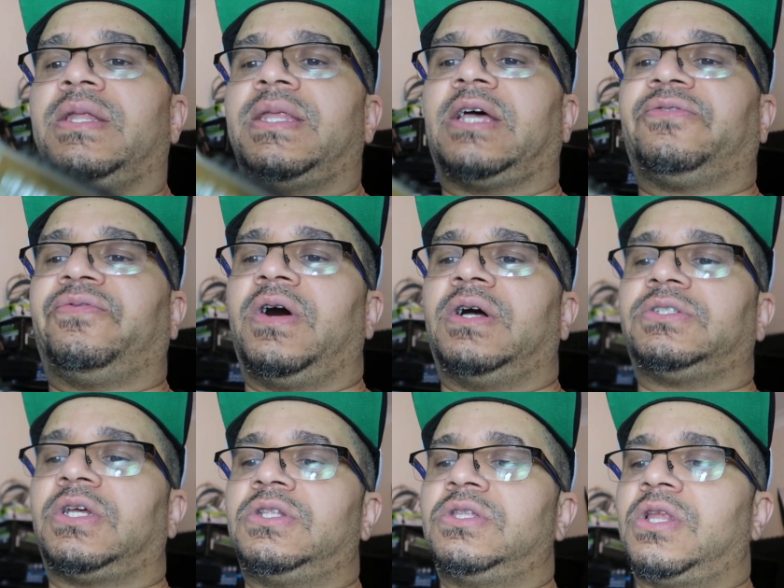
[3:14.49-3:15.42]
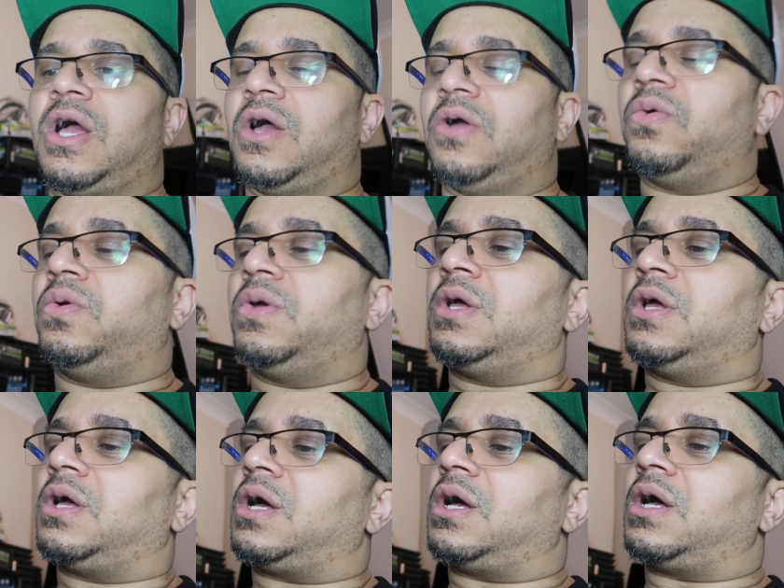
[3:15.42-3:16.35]
Now, as far as I know,
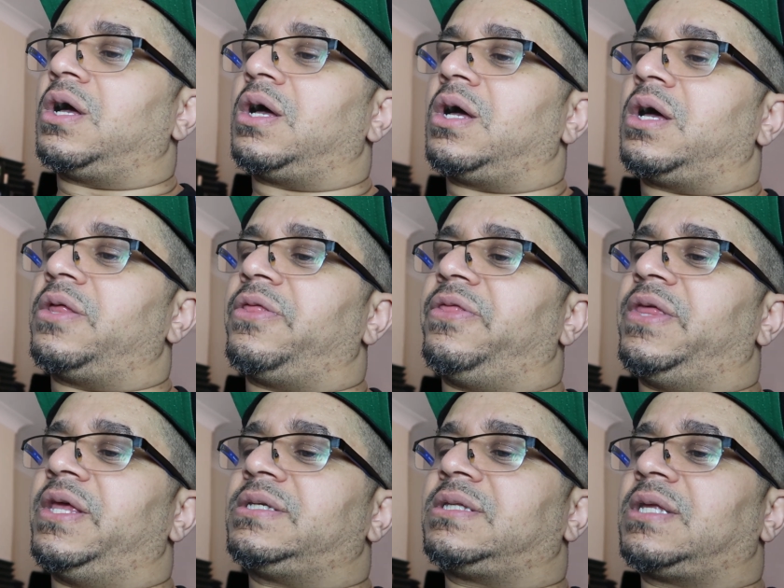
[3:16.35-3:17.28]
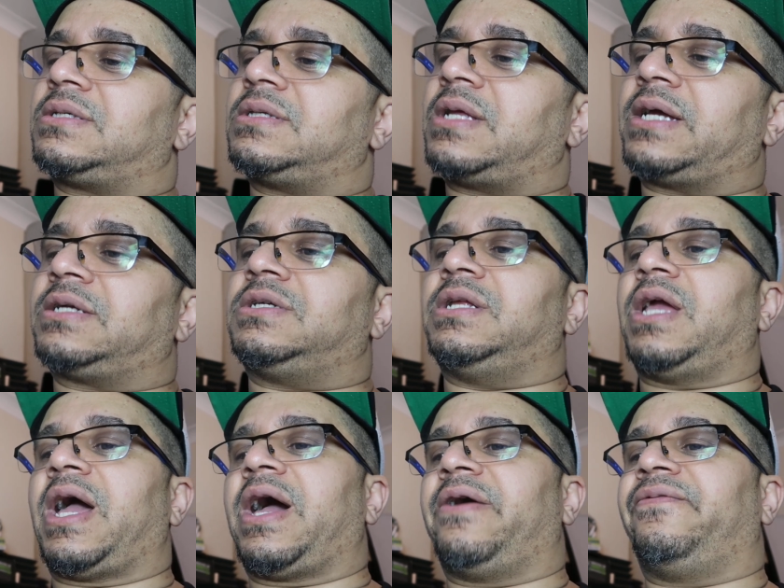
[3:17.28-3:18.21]
uh, this doesn't actually
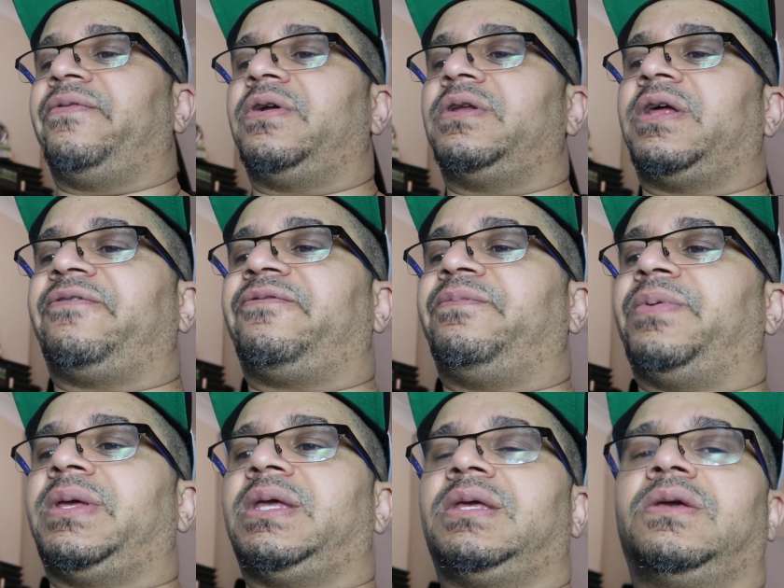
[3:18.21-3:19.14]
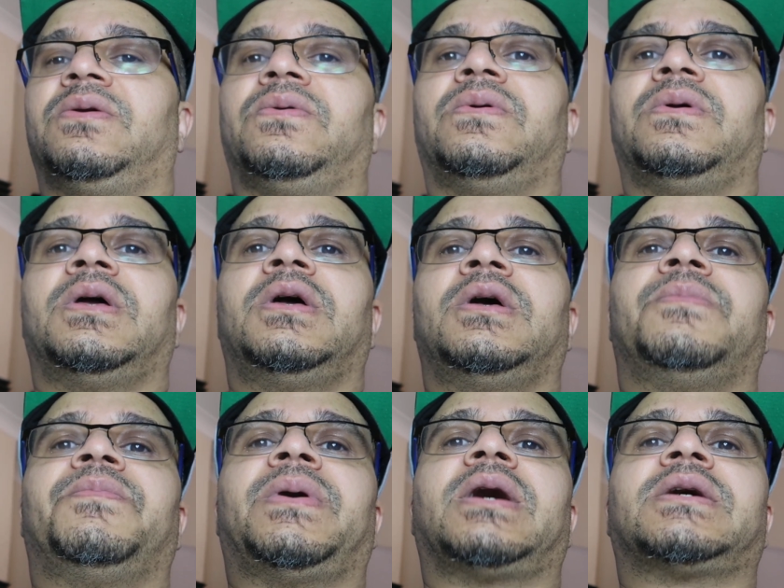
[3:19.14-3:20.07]
have an F P U,
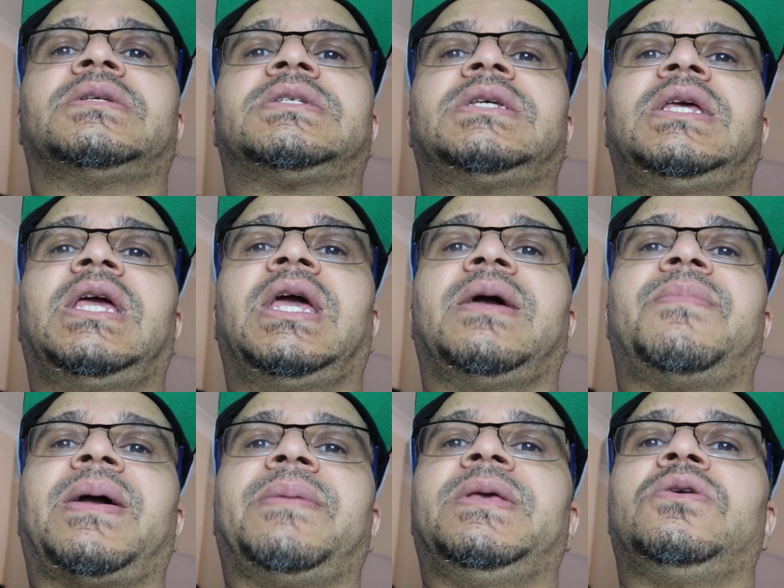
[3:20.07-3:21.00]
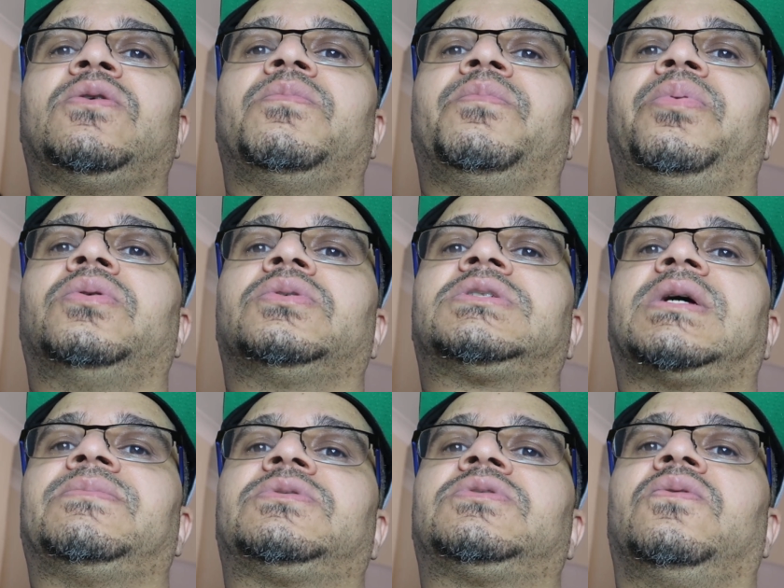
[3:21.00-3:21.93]
but I can see here maybe you can put
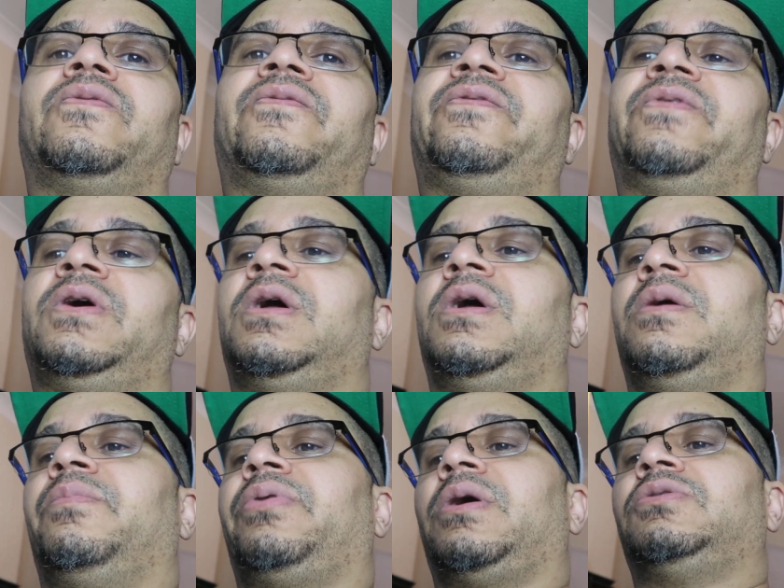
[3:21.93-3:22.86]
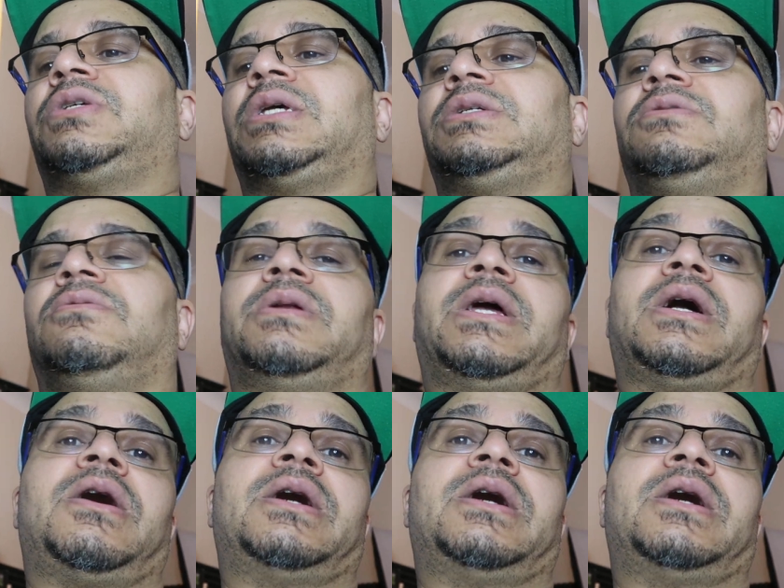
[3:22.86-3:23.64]
some sort of processor on it.